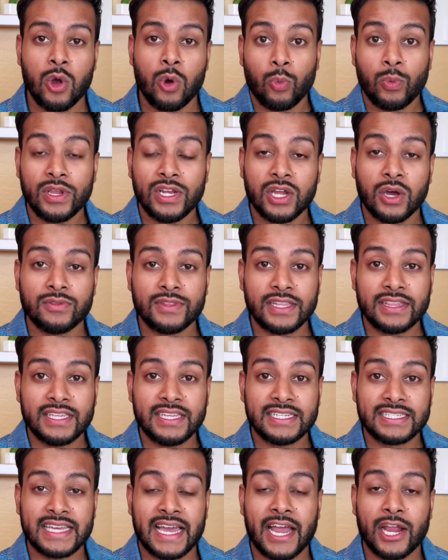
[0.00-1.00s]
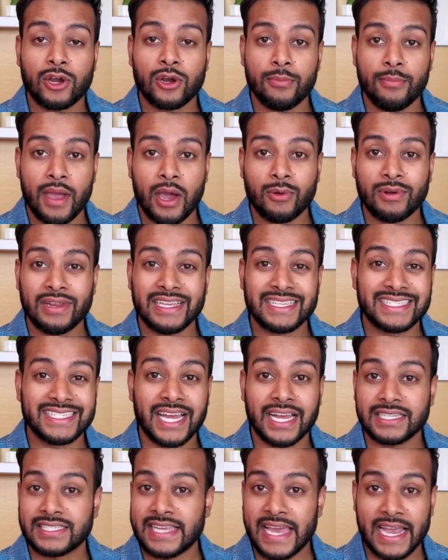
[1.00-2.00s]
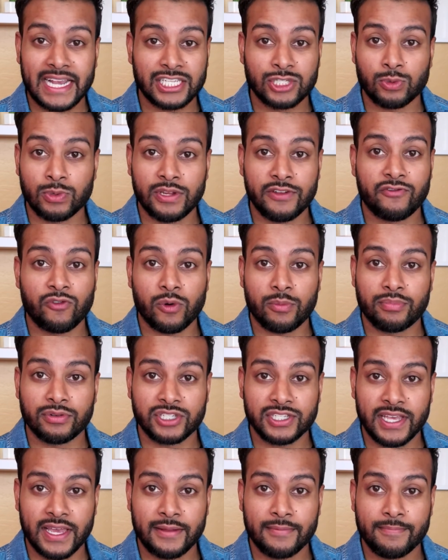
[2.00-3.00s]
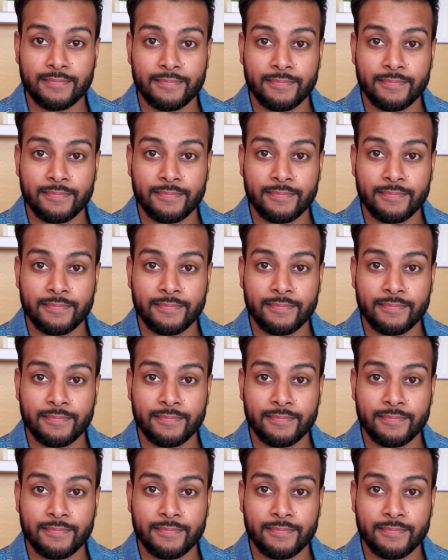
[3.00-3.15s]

we know that the entire amount is not taxed 24%.